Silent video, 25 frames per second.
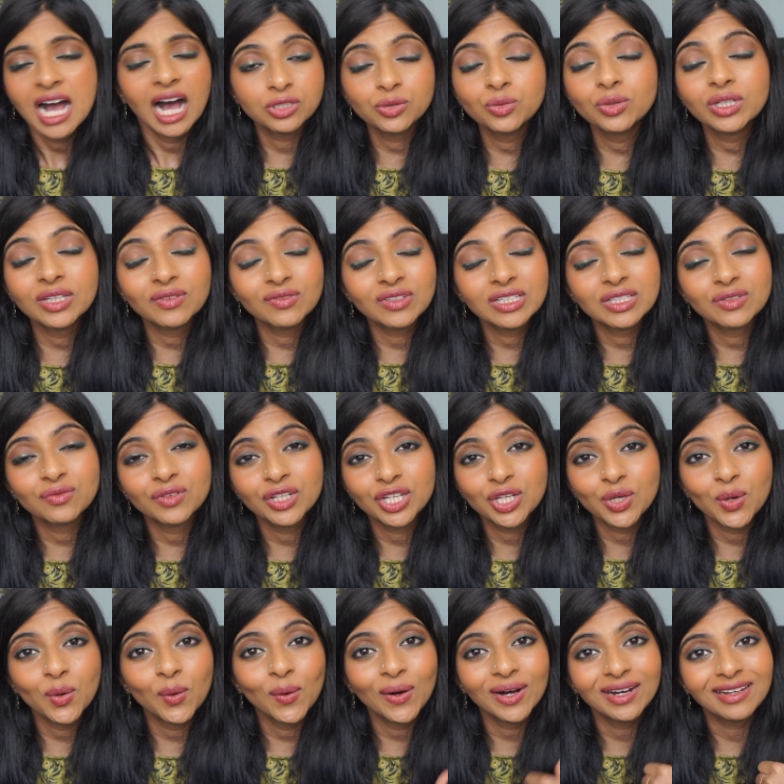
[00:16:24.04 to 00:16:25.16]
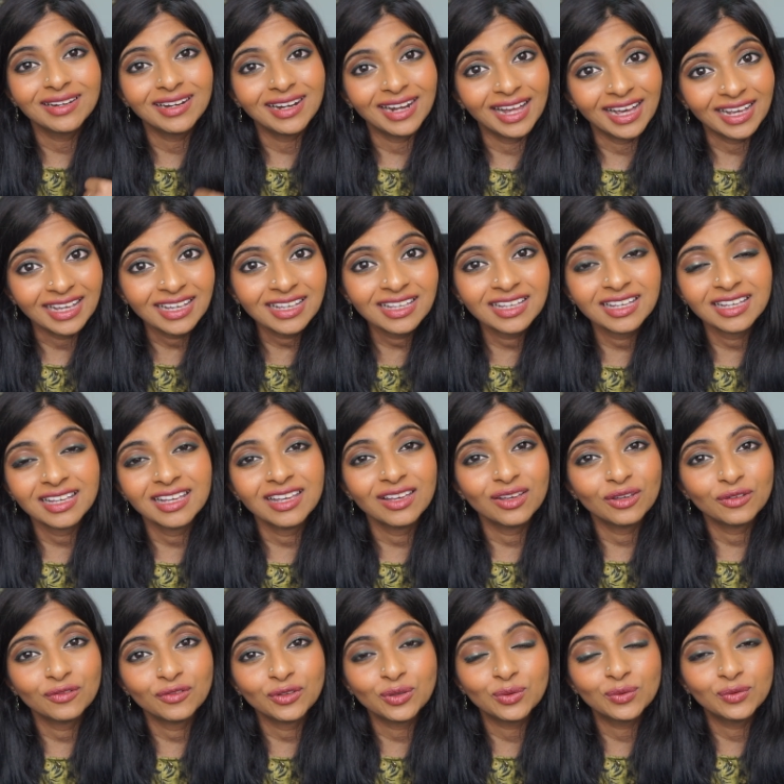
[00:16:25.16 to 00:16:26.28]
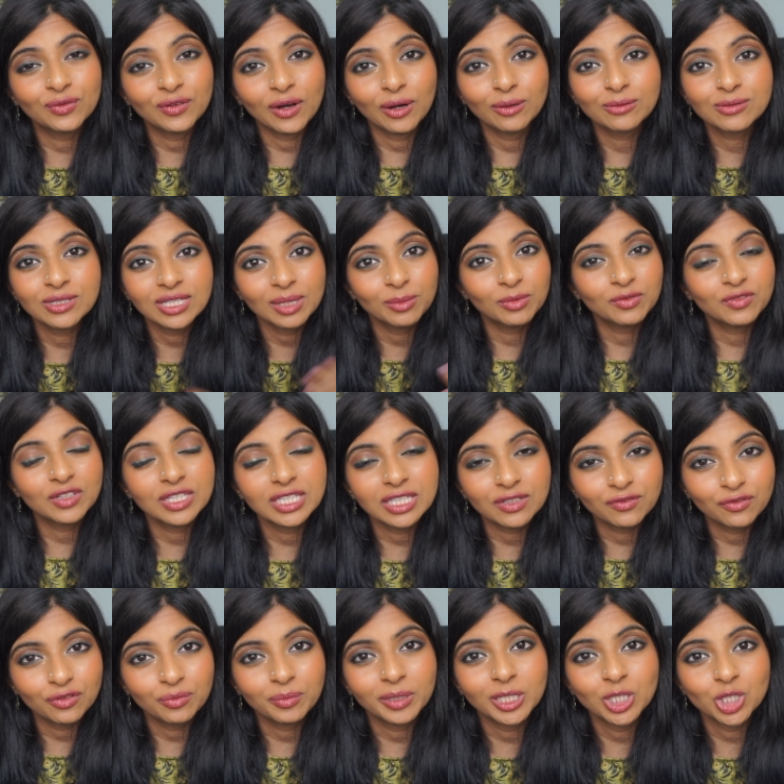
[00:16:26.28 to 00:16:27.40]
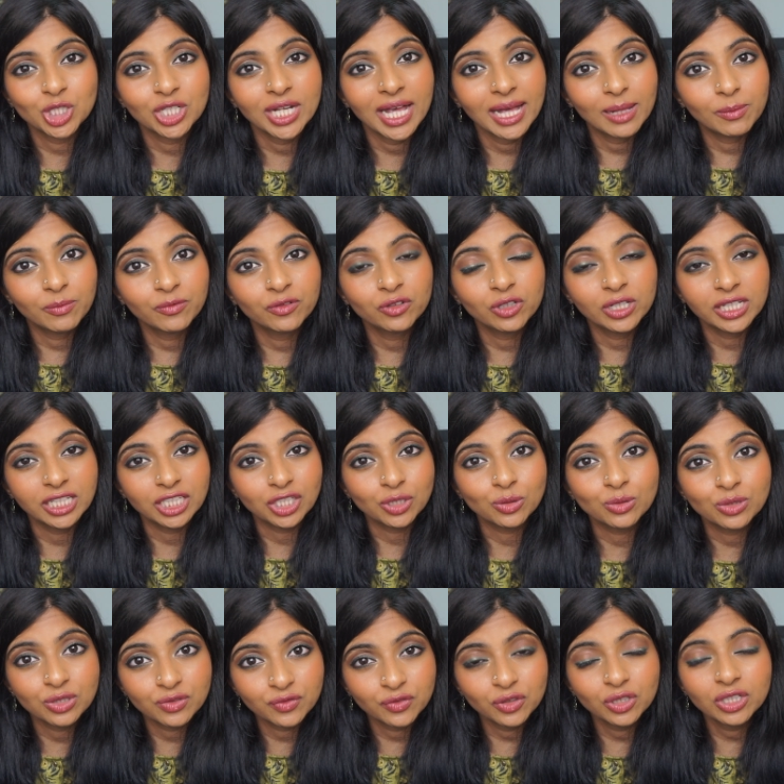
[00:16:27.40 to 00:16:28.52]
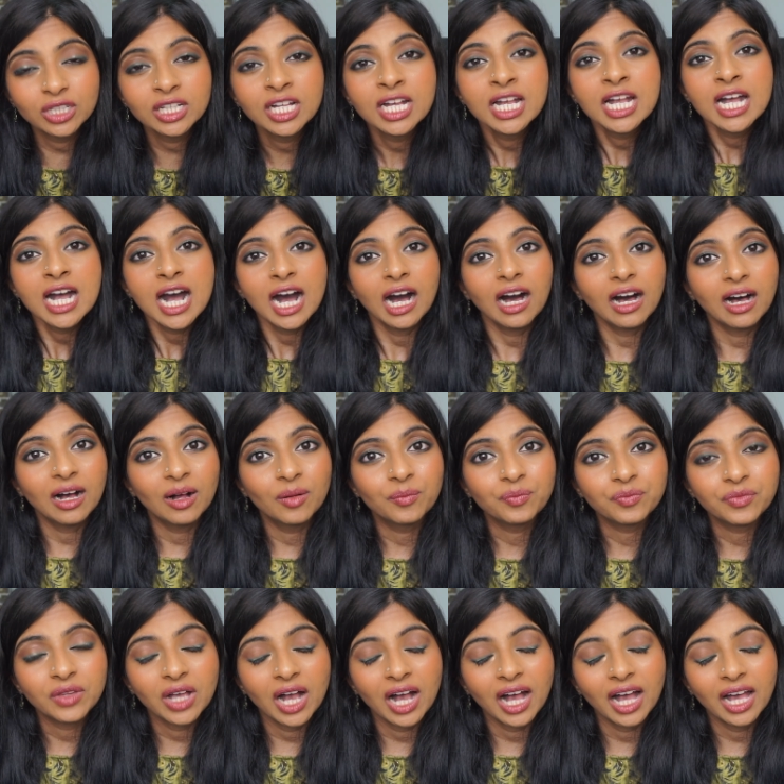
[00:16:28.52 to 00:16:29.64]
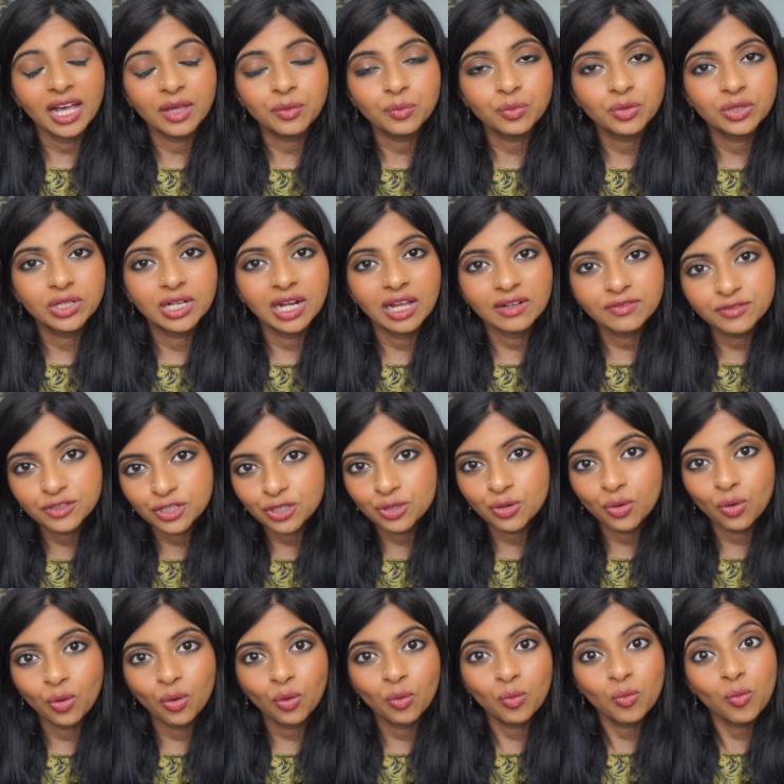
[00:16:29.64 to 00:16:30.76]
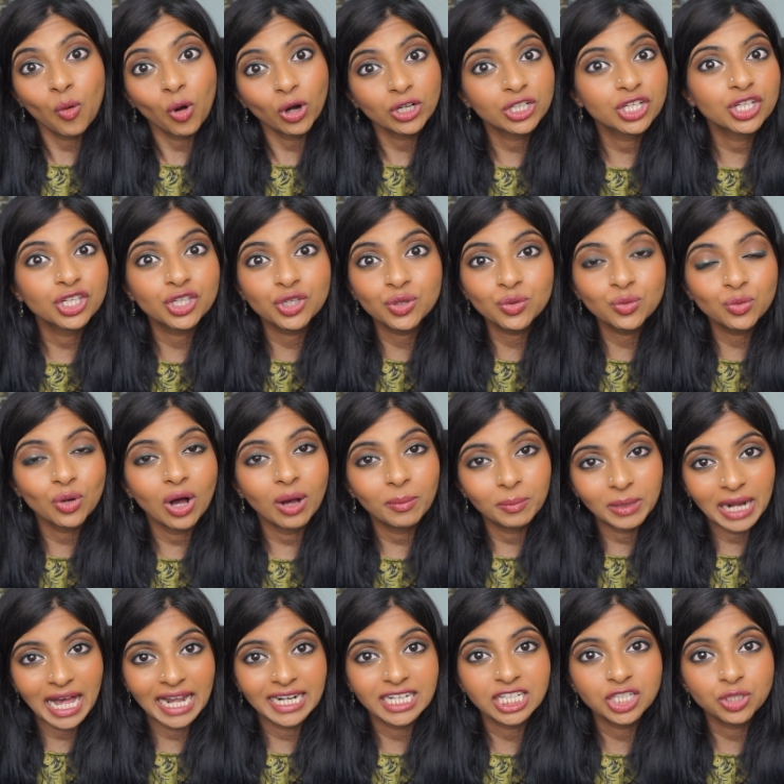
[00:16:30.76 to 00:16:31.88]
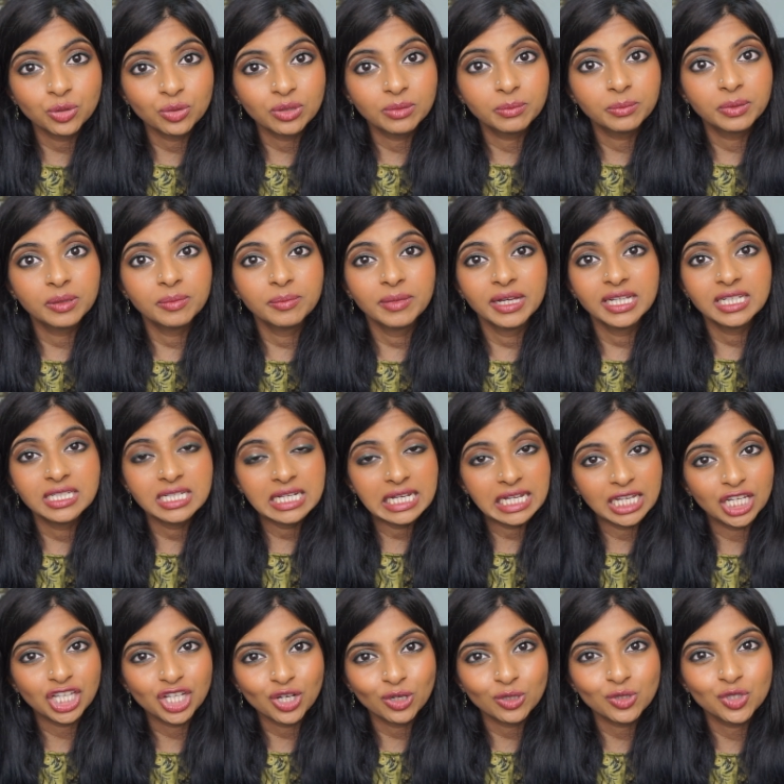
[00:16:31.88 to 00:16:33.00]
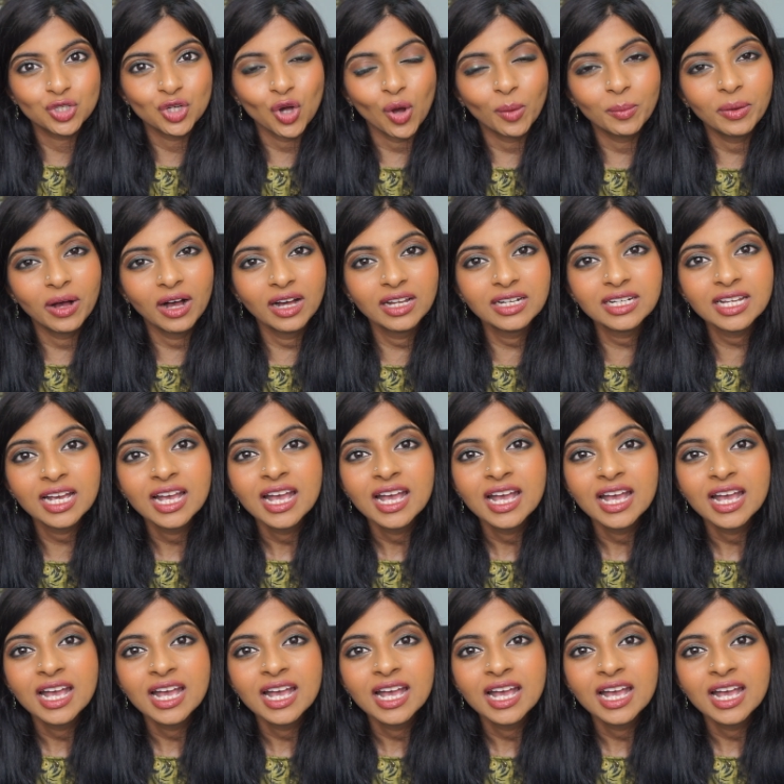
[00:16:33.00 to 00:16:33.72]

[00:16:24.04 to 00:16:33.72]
Do give this video a like if you found some of this information helpful and useful. I would love to know what you are planning to implement in your job hunt,